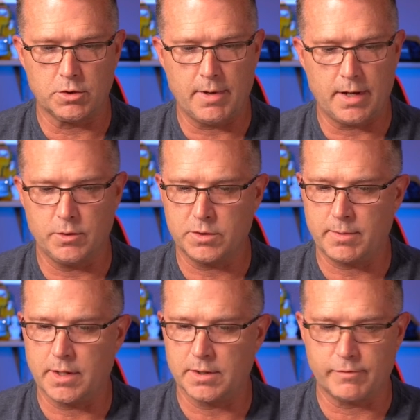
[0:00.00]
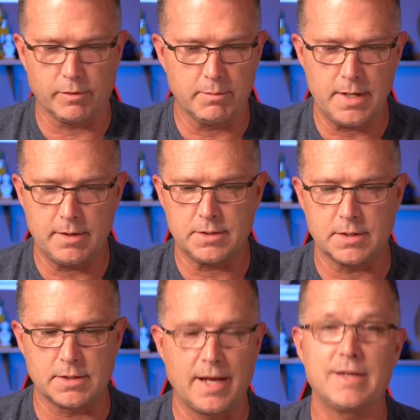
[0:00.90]
manuals because for me this
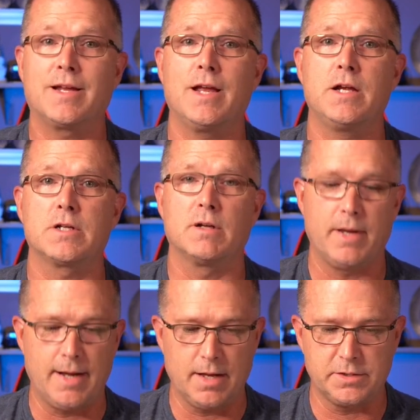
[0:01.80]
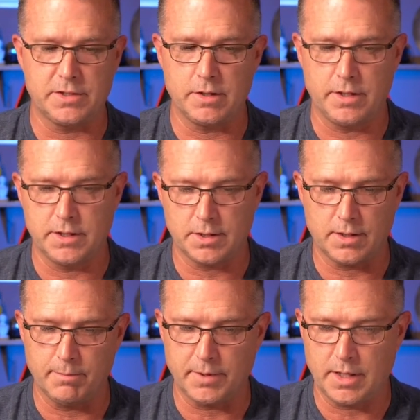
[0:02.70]
is an indication about how serious a
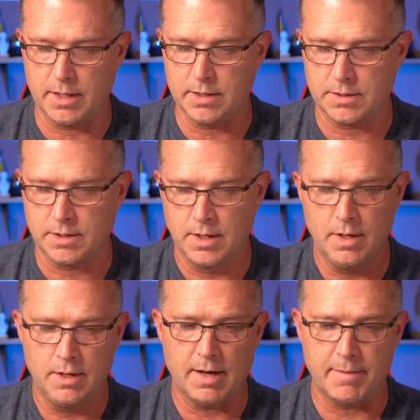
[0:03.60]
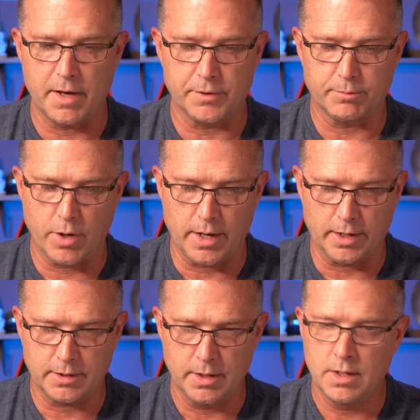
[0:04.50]
company is about their product.